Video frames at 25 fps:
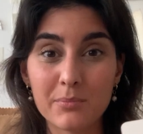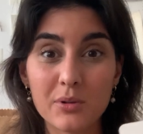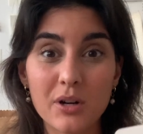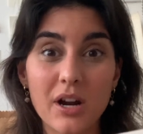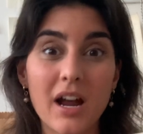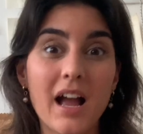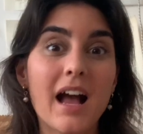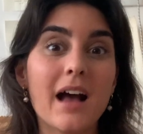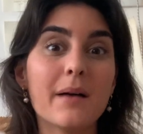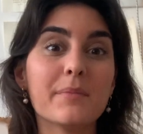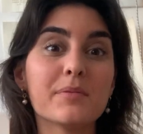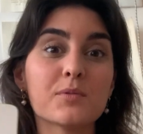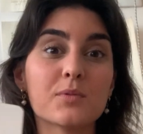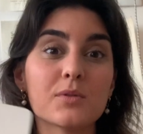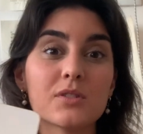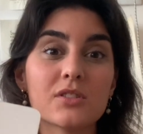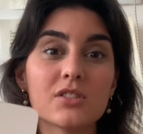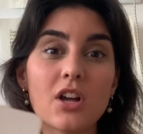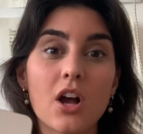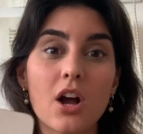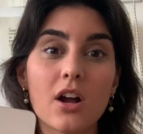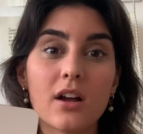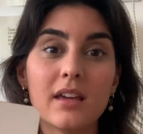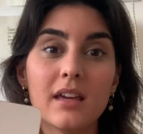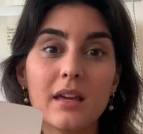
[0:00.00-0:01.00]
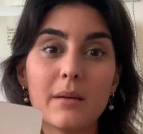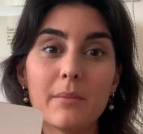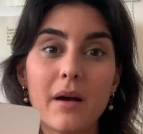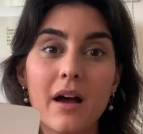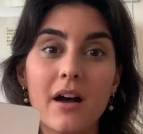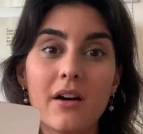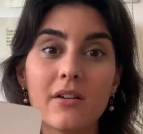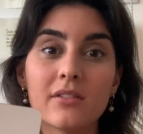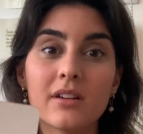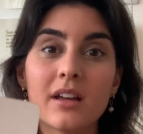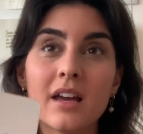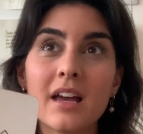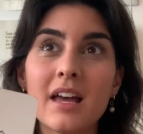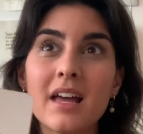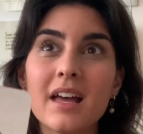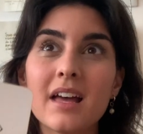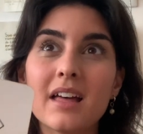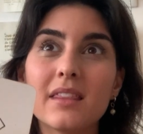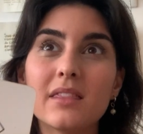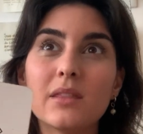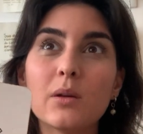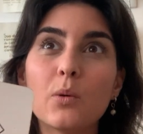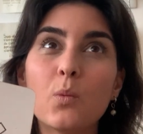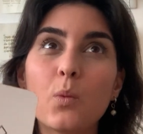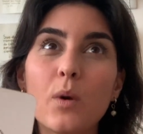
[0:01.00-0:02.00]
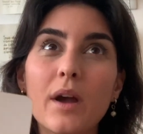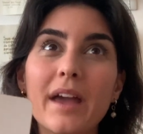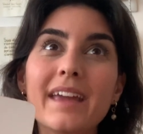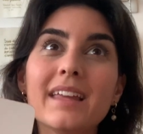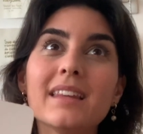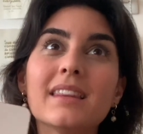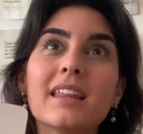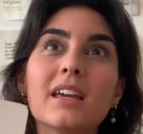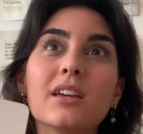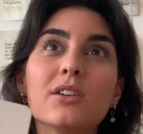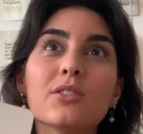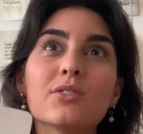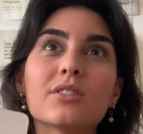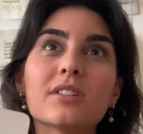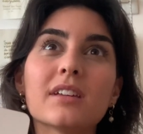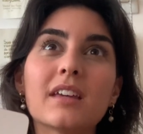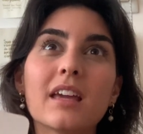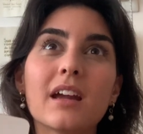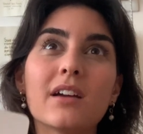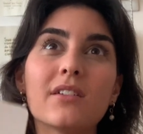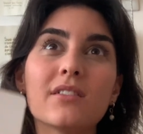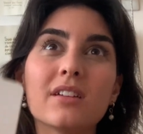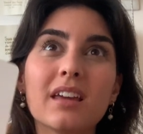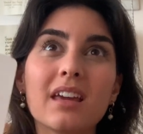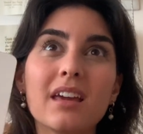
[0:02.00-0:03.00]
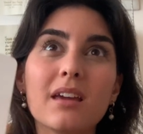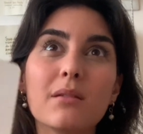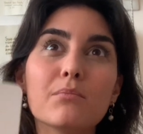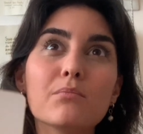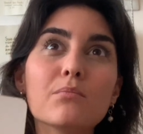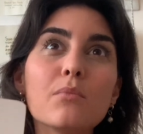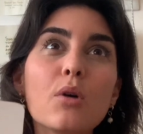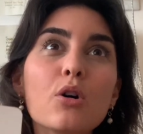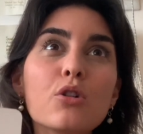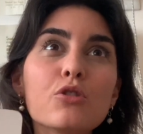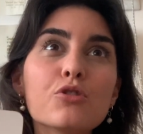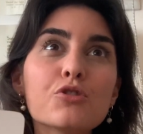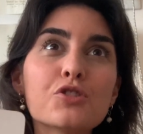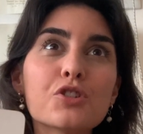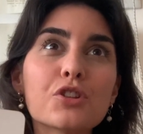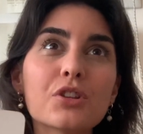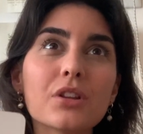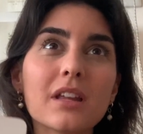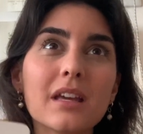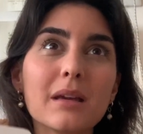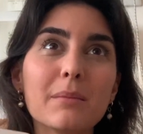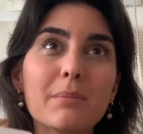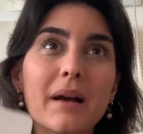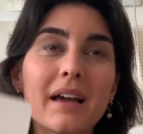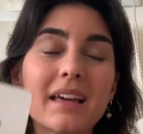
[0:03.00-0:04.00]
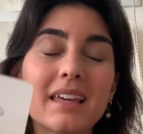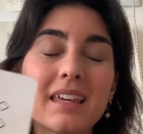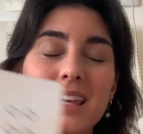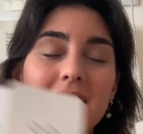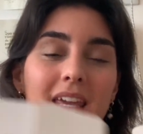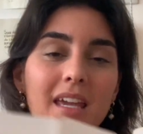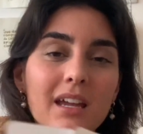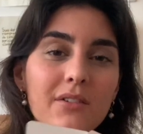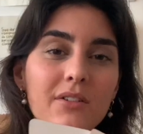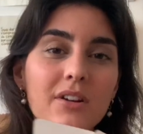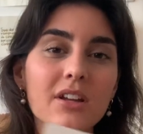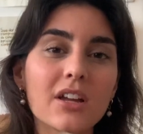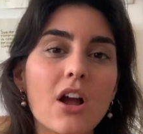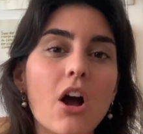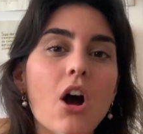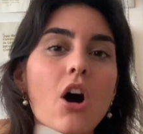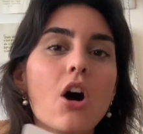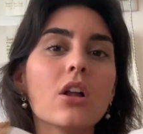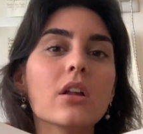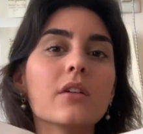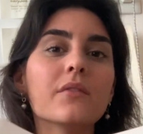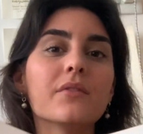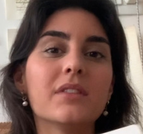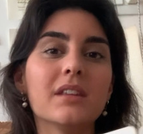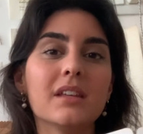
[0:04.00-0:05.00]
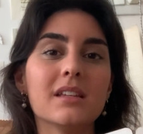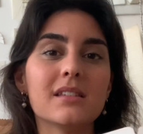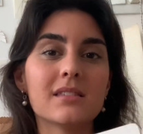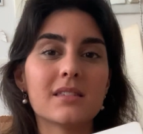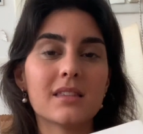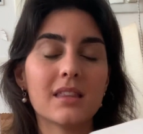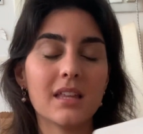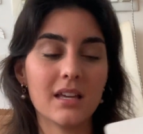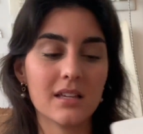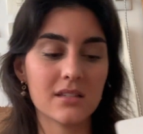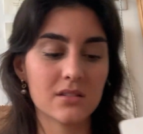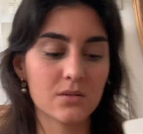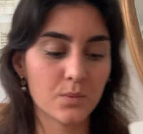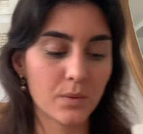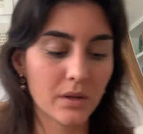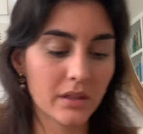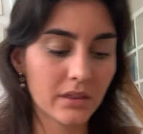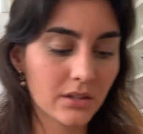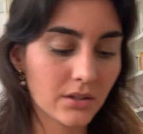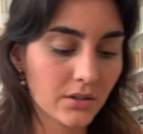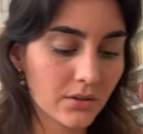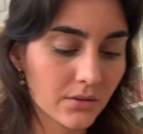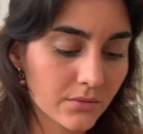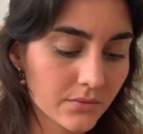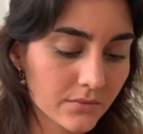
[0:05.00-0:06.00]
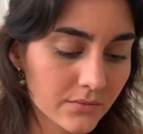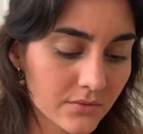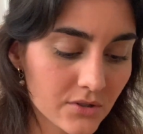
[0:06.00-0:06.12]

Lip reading: Perhaps we're talking about the weight that you're carrying emotionally by carrying all of these things with you.